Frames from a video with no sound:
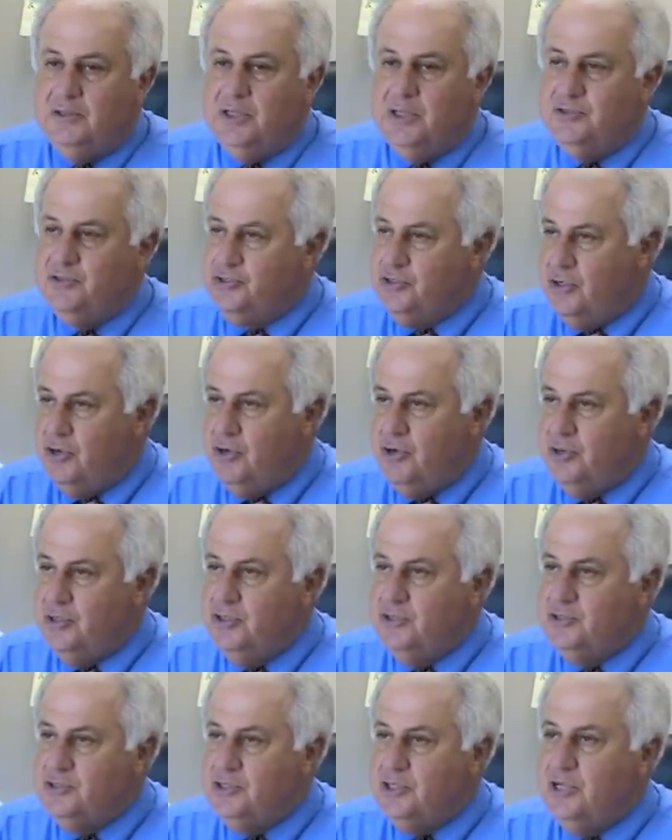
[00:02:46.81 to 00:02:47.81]
enjoy
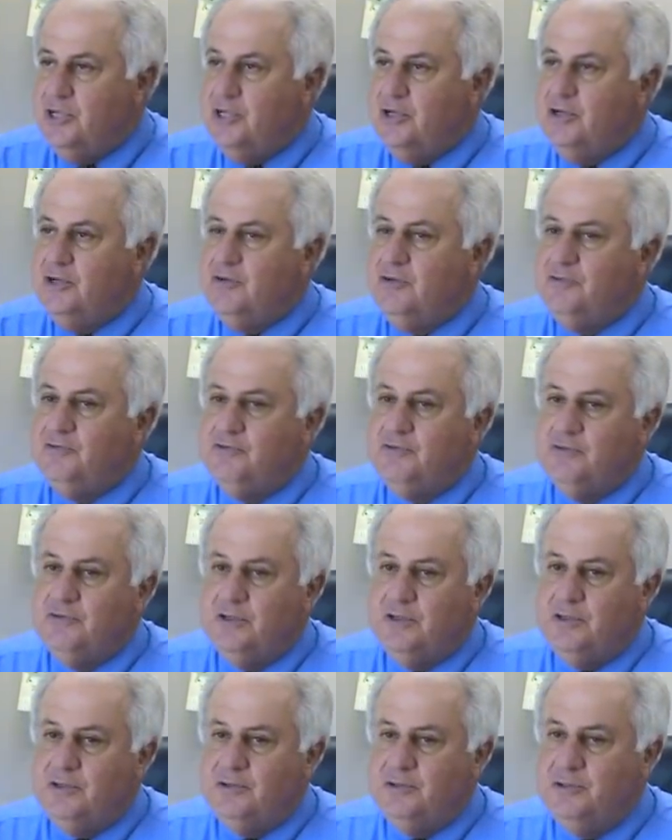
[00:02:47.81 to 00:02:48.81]
yourselves,
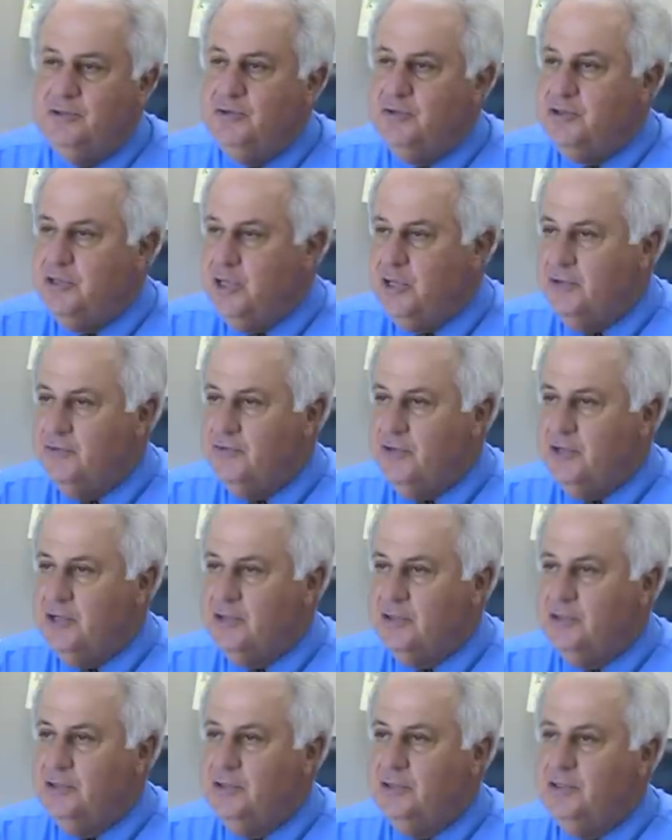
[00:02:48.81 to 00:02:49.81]
do things that are
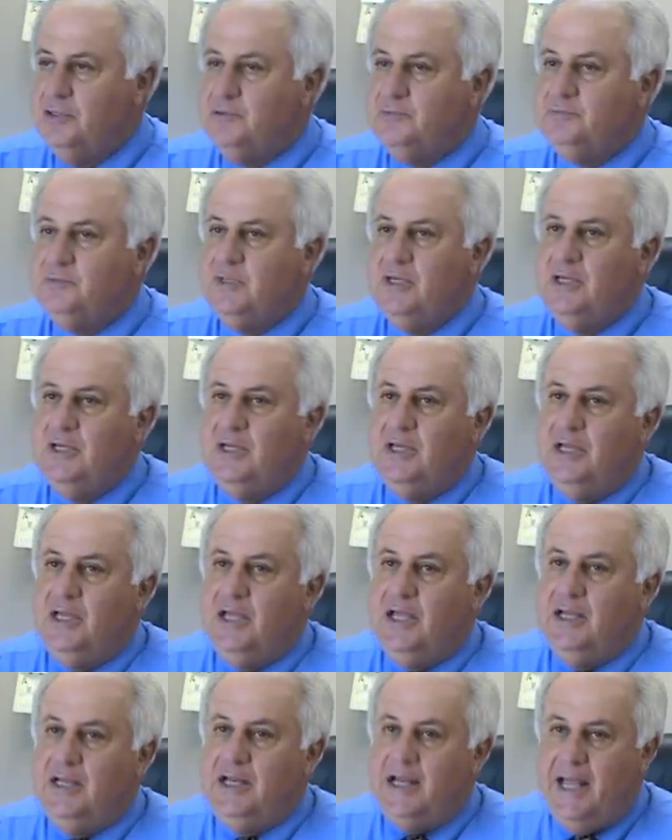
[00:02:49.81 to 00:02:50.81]
good.
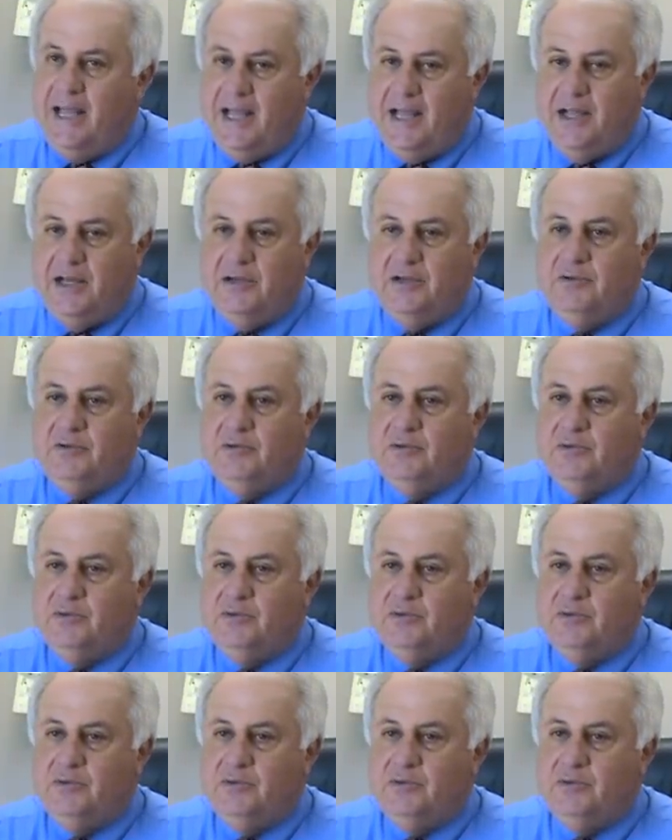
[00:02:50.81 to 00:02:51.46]
And now,